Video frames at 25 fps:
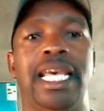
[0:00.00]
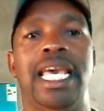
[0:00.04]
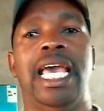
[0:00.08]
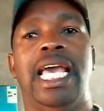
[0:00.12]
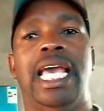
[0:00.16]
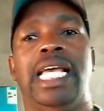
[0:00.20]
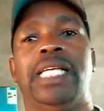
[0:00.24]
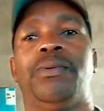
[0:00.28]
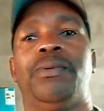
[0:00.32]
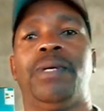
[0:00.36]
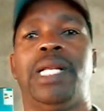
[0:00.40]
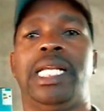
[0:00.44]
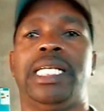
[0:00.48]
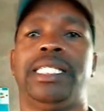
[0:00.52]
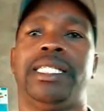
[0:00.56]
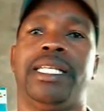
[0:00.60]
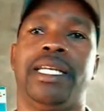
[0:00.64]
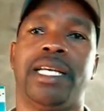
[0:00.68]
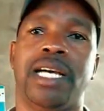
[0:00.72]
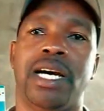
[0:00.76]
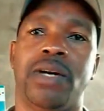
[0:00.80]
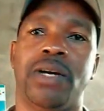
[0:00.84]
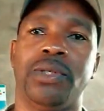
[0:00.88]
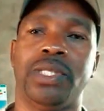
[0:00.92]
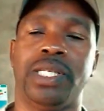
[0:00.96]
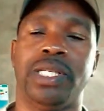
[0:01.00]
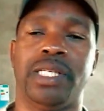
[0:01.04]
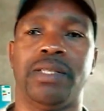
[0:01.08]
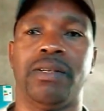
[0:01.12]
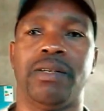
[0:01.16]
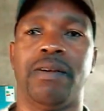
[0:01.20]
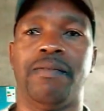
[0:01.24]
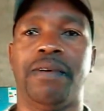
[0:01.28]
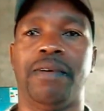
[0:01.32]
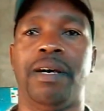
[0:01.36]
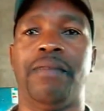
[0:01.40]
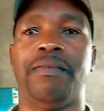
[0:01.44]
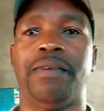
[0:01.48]
as well as the cultures of
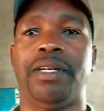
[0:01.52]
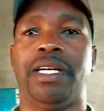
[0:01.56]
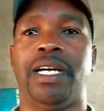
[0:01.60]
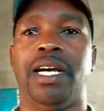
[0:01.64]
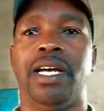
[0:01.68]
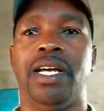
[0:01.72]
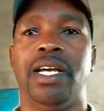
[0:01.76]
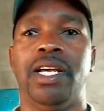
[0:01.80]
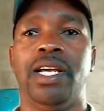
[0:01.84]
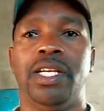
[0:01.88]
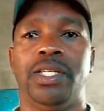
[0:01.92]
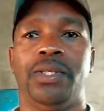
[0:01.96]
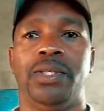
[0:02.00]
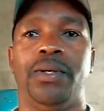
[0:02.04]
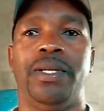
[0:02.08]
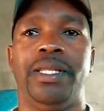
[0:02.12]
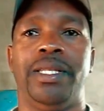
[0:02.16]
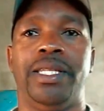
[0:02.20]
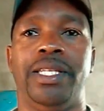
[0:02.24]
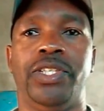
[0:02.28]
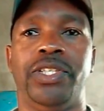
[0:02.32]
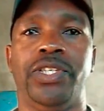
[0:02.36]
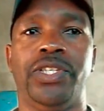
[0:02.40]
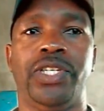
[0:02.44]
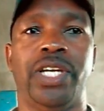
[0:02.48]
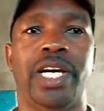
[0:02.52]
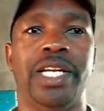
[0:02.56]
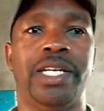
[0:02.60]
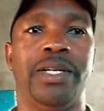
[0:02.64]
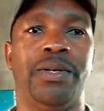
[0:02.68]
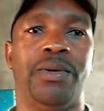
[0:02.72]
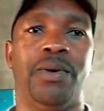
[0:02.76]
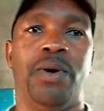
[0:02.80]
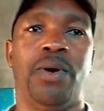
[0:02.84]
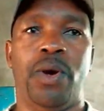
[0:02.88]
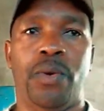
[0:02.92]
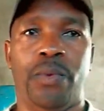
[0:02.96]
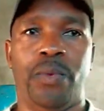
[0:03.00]
Africa. So in this channel,
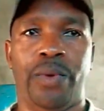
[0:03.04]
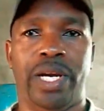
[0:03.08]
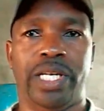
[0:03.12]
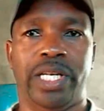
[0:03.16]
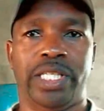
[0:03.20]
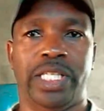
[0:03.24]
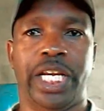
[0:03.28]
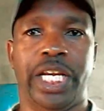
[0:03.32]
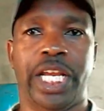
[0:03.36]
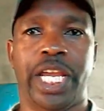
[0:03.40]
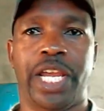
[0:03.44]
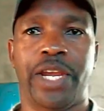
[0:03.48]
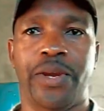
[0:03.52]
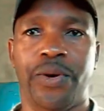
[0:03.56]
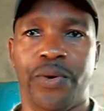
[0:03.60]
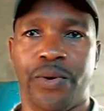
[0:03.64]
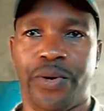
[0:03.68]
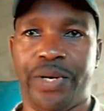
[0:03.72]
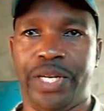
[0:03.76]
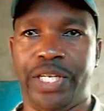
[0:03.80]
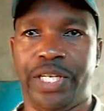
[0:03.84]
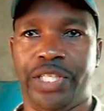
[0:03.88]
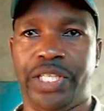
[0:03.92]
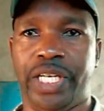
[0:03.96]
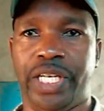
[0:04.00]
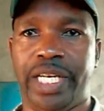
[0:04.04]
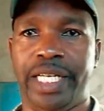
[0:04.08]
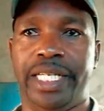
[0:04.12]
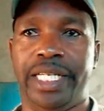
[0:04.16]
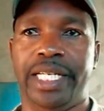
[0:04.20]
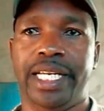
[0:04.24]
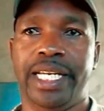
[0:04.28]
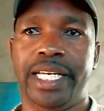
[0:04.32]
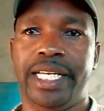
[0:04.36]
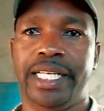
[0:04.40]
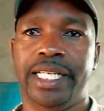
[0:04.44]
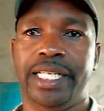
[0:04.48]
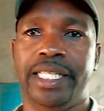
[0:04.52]
we are taking you on a journey
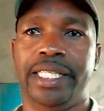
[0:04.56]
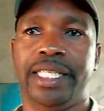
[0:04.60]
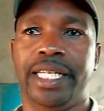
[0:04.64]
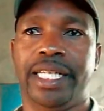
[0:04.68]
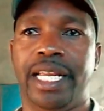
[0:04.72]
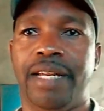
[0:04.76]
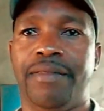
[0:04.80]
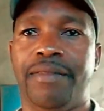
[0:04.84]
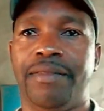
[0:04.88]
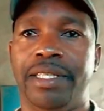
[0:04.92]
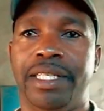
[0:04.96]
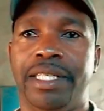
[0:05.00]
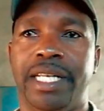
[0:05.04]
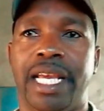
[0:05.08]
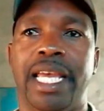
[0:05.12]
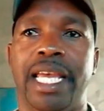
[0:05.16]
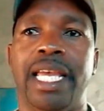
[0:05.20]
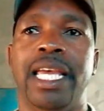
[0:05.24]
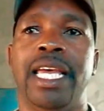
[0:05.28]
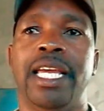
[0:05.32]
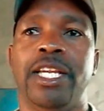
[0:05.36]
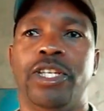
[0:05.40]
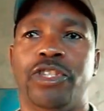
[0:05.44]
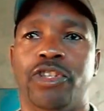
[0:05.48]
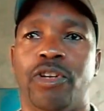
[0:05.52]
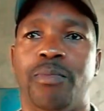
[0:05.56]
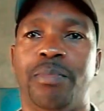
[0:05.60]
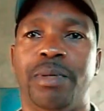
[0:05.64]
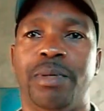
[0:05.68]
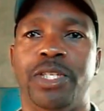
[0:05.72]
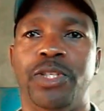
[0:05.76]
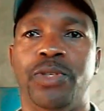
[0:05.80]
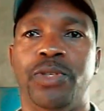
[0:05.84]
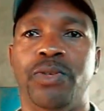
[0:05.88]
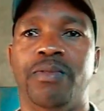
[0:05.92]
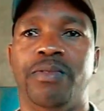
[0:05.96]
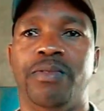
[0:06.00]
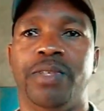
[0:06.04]
each and every day, dropping
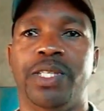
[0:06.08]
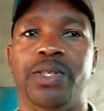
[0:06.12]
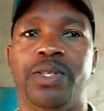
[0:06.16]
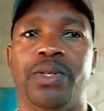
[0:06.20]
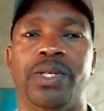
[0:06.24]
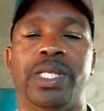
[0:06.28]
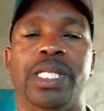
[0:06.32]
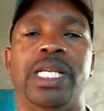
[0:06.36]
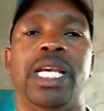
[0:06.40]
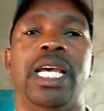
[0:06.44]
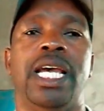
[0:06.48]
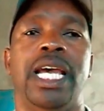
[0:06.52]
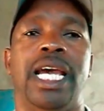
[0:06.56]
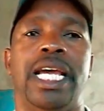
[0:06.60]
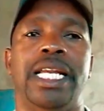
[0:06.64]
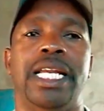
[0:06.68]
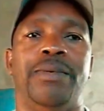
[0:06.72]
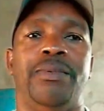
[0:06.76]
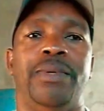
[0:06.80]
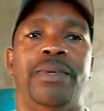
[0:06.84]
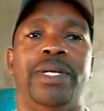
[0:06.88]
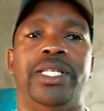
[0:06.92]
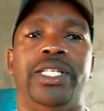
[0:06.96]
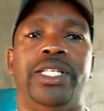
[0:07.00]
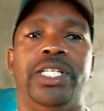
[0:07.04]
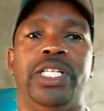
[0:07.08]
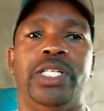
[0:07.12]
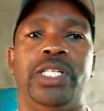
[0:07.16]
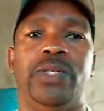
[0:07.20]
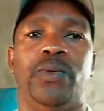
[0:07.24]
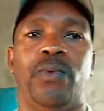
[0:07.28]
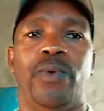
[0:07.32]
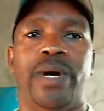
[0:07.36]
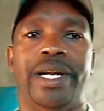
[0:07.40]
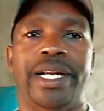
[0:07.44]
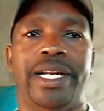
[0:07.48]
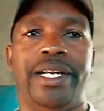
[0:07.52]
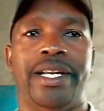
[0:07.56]
new videos, and we teach
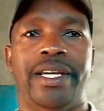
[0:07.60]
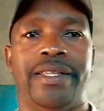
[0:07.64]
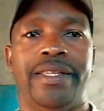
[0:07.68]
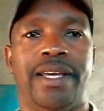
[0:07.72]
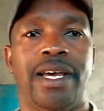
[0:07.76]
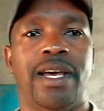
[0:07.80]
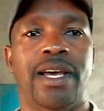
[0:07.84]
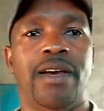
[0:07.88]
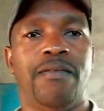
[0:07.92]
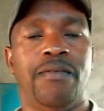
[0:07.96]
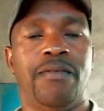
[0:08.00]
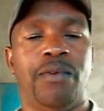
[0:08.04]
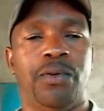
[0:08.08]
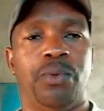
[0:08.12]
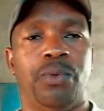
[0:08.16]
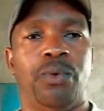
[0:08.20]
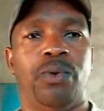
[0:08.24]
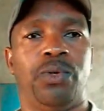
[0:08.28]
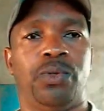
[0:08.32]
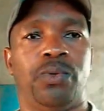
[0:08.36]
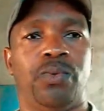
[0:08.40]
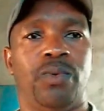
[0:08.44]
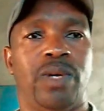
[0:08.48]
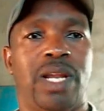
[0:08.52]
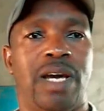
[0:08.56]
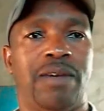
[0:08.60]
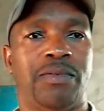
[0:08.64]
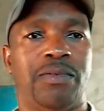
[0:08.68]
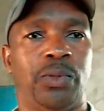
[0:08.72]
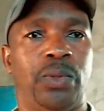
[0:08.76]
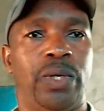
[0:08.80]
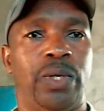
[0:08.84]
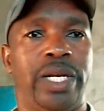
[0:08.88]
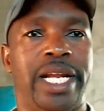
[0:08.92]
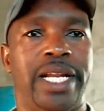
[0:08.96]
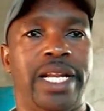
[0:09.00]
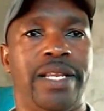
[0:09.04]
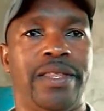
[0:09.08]
one another. For those who love to
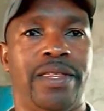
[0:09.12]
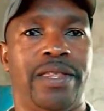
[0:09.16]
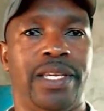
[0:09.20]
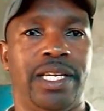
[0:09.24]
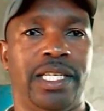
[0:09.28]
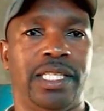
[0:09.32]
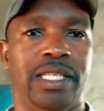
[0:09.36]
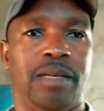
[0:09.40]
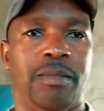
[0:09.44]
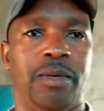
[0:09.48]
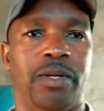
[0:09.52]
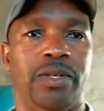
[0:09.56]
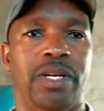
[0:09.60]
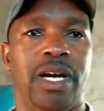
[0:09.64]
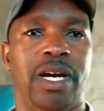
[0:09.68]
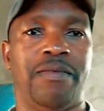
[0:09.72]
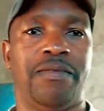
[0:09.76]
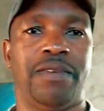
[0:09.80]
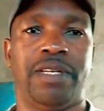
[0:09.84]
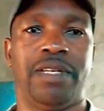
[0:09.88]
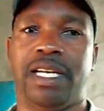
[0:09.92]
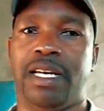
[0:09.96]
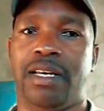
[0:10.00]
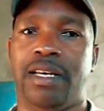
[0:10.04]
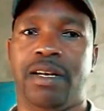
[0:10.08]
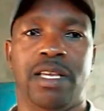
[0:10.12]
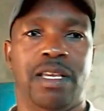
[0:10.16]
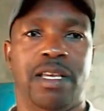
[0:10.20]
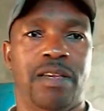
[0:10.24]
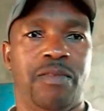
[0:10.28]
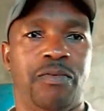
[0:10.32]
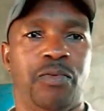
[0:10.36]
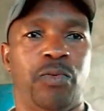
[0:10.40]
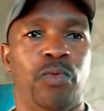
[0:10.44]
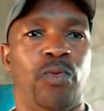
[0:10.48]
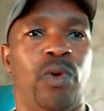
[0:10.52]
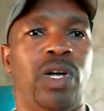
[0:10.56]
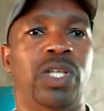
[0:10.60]
learn things about Africa, if
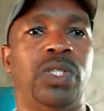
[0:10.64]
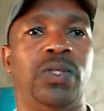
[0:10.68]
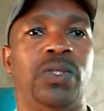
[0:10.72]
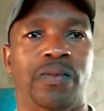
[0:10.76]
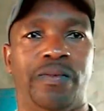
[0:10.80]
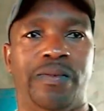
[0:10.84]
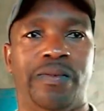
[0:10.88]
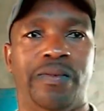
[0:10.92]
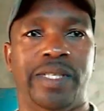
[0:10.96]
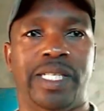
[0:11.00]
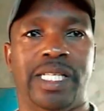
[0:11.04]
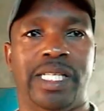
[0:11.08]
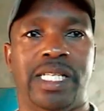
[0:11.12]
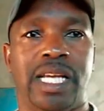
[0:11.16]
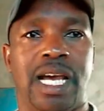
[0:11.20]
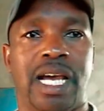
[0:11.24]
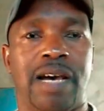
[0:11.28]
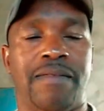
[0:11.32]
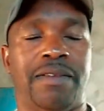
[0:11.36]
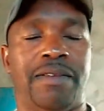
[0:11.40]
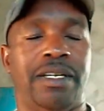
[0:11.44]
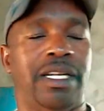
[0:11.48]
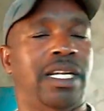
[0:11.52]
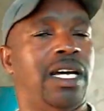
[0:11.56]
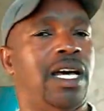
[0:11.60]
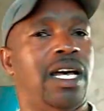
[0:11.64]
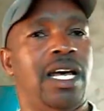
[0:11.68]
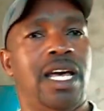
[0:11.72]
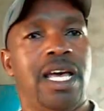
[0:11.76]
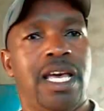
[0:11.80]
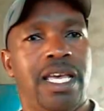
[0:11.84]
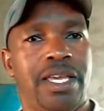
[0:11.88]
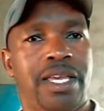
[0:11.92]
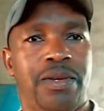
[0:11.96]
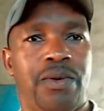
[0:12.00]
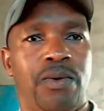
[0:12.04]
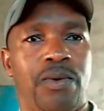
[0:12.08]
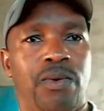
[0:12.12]
you want to visit Africa,
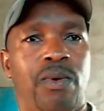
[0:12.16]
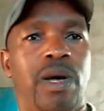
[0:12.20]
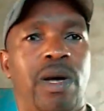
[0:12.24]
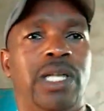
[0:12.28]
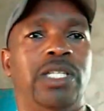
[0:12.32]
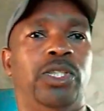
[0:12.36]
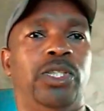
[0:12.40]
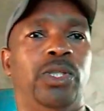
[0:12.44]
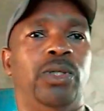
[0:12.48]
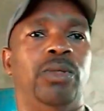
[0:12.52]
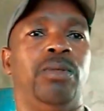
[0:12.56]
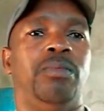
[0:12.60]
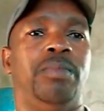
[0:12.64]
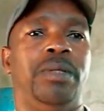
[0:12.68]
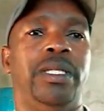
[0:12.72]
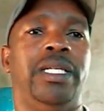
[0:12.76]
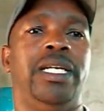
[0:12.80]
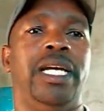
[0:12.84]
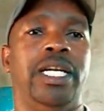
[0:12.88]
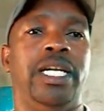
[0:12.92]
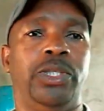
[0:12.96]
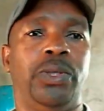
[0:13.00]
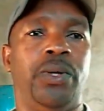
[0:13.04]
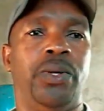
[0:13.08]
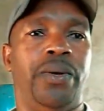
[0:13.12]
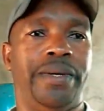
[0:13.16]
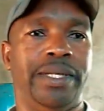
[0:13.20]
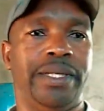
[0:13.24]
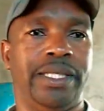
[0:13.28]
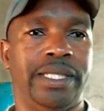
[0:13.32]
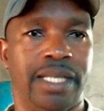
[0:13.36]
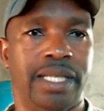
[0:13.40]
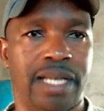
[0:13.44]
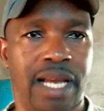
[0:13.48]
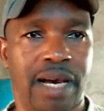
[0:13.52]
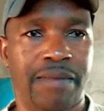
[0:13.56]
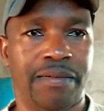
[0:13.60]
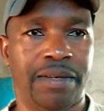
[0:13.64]
you want to be a tourist in
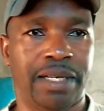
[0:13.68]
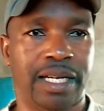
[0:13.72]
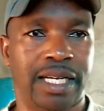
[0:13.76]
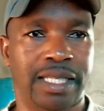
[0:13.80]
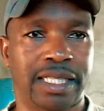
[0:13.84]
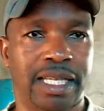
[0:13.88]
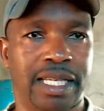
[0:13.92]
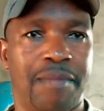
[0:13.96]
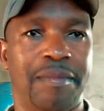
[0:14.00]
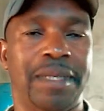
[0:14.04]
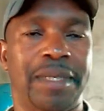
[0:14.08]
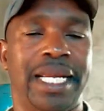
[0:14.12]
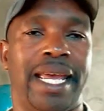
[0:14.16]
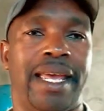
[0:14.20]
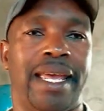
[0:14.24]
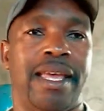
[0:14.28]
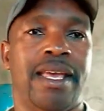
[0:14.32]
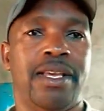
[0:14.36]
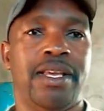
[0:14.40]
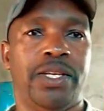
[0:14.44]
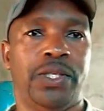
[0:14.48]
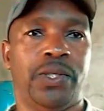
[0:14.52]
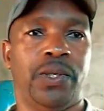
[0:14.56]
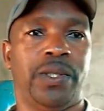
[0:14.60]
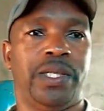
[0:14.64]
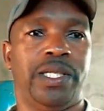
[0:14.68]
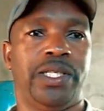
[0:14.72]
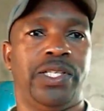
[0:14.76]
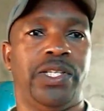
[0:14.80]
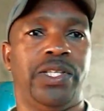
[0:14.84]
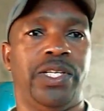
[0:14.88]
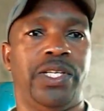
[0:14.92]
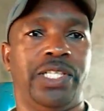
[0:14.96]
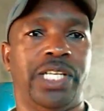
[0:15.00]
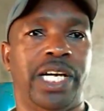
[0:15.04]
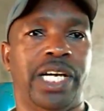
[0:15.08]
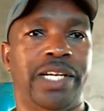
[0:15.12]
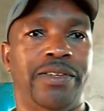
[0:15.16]
Africa someday, so this is the
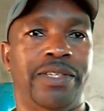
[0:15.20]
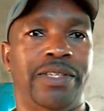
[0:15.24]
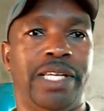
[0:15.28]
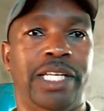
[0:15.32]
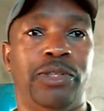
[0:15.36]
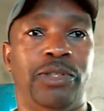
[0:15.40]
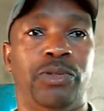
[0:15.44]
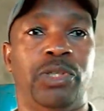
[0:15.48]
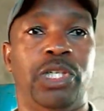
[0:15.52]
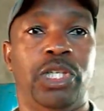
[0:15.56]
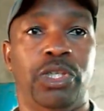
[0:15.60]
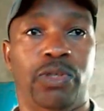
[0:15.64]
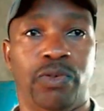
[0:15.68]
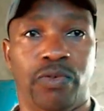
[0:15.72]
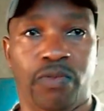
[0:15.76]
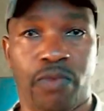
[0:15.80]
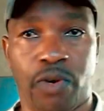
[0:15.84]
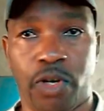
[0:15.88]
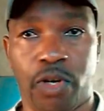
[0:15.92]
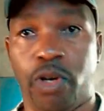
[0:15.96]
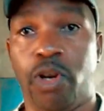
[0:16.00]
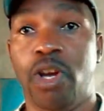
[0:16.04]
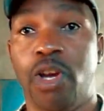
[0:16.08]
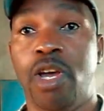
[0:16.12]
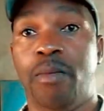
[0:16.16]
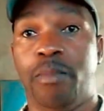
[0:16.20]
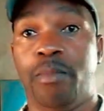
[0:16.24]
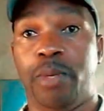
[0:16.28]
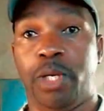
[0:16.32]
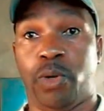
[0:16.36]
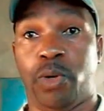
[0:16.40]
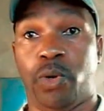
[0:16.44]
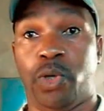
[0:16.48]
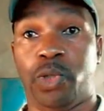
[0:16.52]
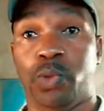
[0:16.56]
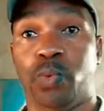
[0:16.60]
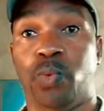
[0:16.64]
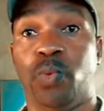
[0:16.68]
channel that you need to follow,
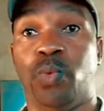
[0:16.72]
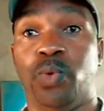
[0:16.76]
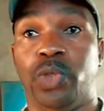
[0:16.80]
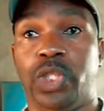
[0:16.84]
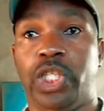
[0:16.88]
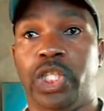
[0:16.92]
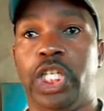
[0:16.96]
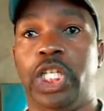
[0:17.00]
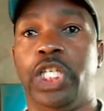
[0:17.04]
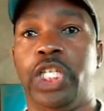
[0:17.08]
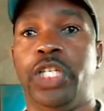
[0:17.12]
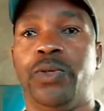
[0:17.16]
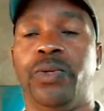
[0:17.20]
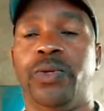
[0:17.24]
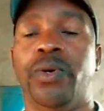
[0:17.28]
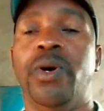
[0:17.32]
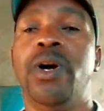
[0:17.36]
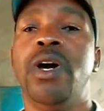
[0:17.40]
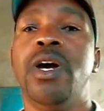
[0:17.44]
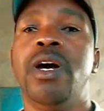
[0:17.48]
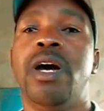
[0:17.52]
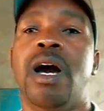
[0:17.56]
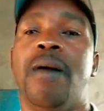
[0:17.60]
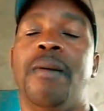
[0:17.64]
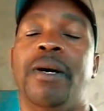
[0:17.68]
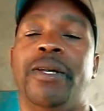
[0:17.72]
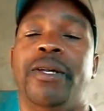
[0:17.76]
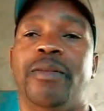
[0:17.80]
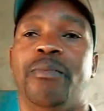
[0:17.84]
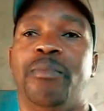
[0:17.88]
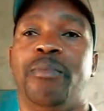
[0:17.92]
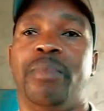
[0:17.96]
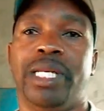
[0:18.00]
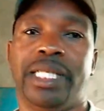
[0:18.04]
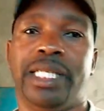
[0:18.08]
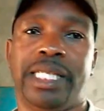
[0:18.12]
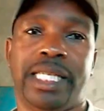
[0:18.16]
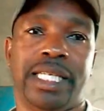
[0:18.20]
because we'll teach you about the
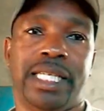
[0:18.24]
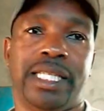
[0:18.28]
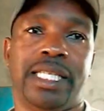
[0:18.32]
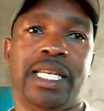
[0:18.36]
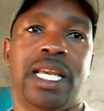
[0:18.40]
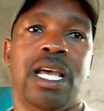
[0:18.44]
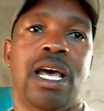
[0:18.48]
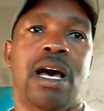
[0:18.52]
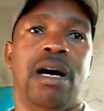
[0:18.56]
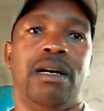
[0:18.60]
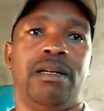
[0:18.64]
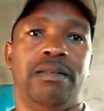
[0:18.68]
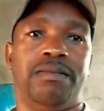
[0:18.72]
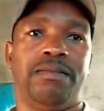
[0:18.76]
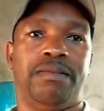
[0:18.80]
basics of